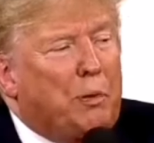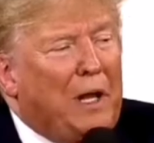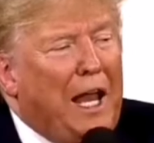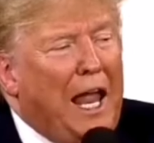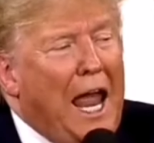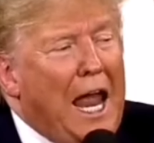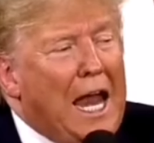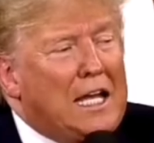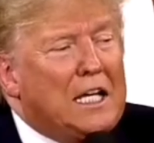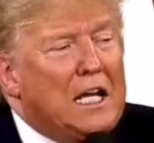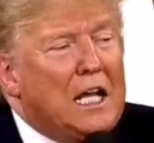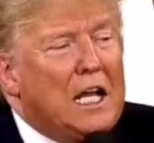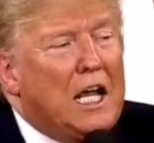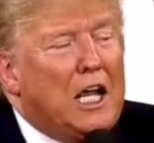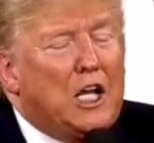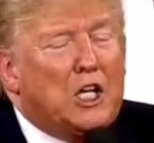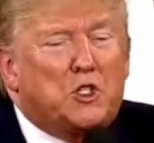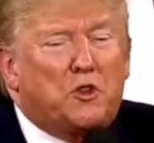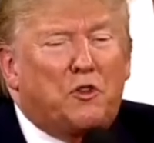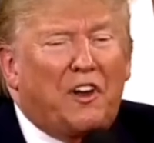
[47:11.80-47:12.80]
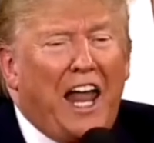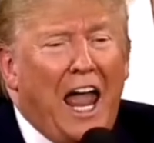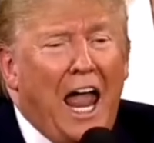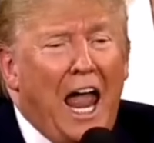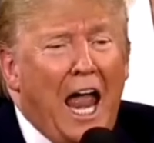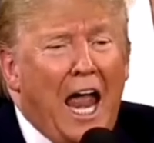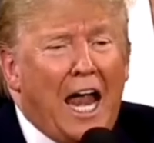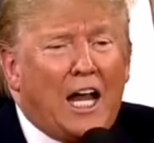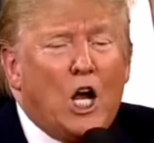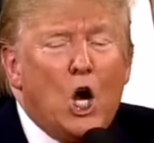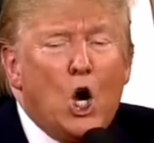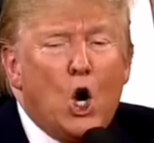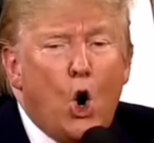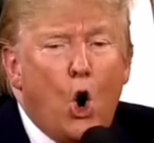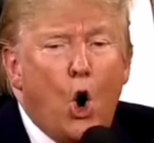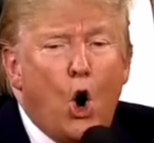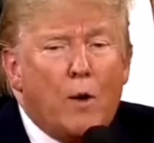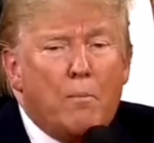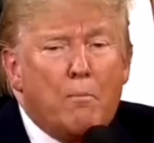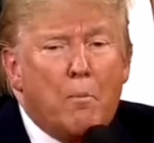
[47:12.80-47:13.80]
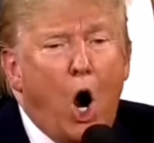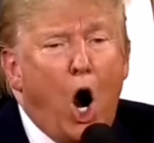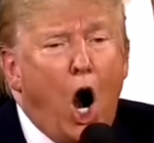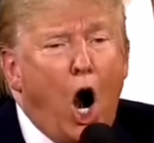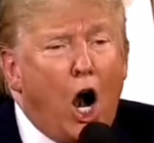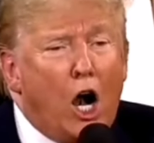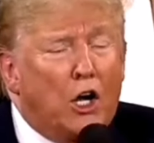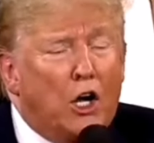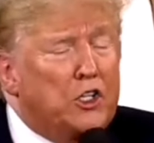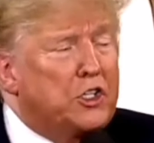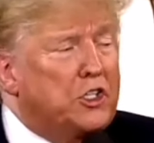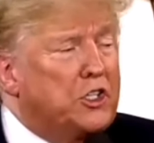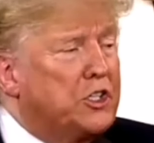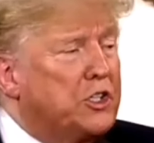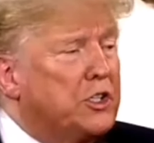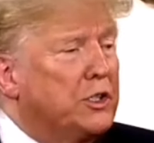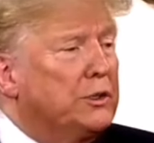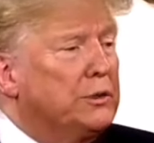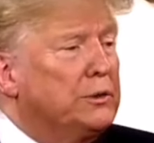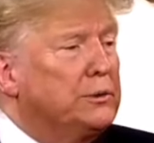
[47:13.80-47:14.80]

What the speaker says: to plant its flag on Mars.